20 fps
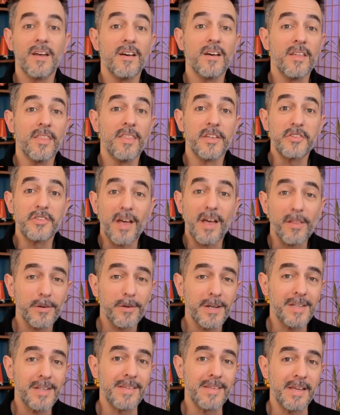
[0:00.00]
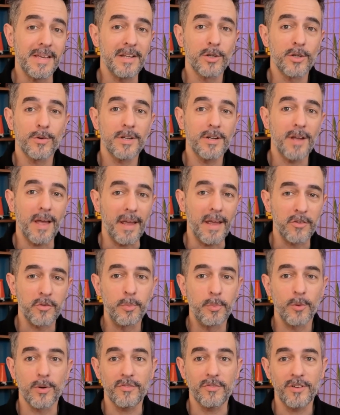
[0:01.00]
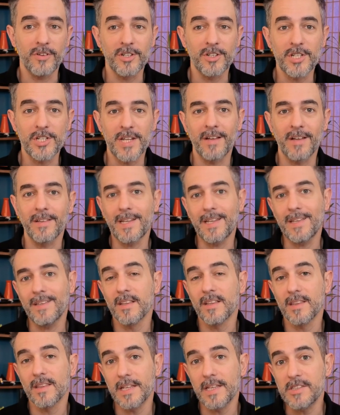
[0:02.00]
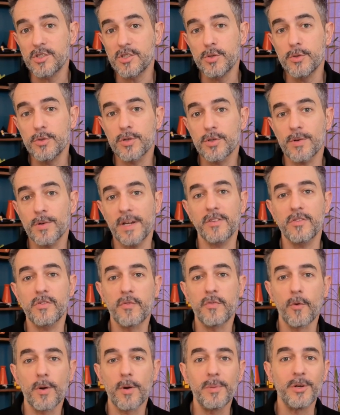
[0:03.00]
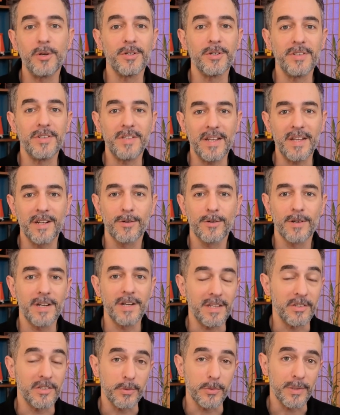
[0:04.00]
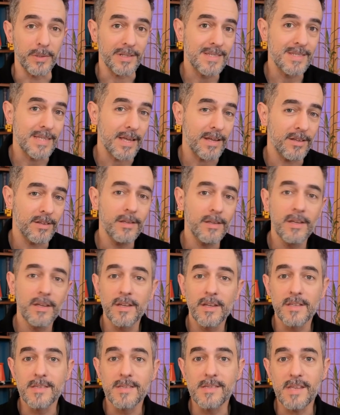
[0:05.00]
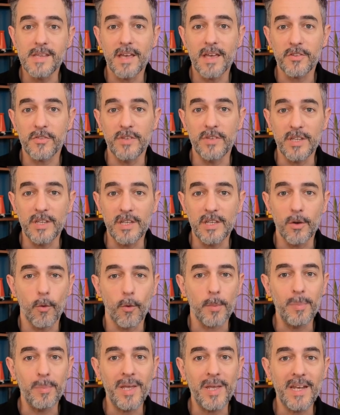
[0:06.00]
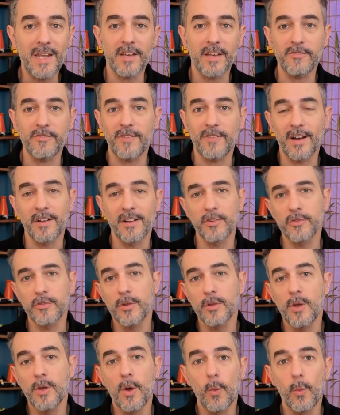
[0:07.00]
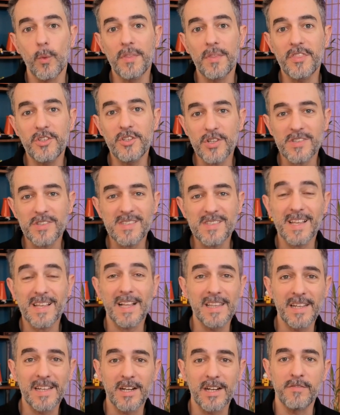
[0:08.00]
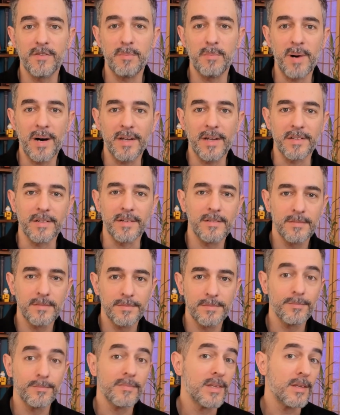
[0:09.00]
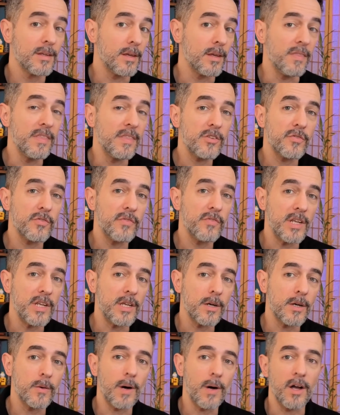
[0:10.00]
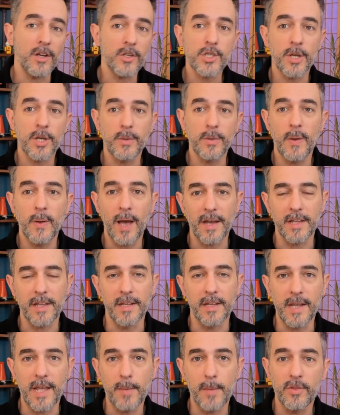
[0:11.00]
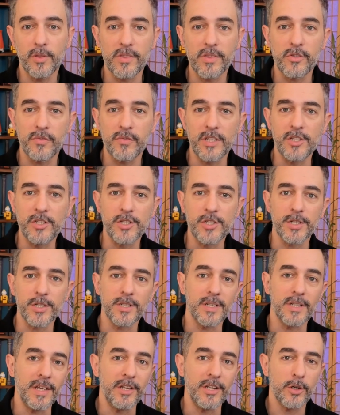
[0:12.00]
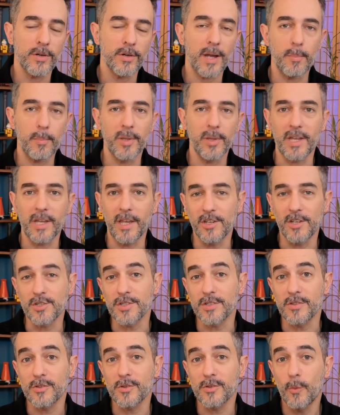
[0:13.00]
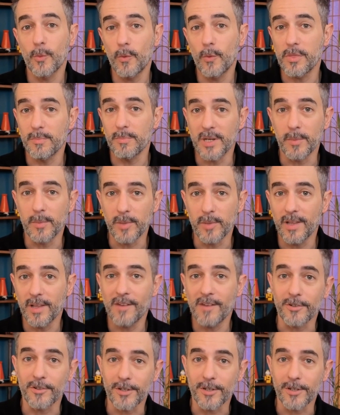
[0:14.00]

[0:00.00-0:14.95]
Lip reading: The Telerik DataGrid Export functionality lets you transform your data grid into Excel, CSV, or PDF files with just the click of a button. In this video, I'll show you how to enable this feature in your applications with minimal effort.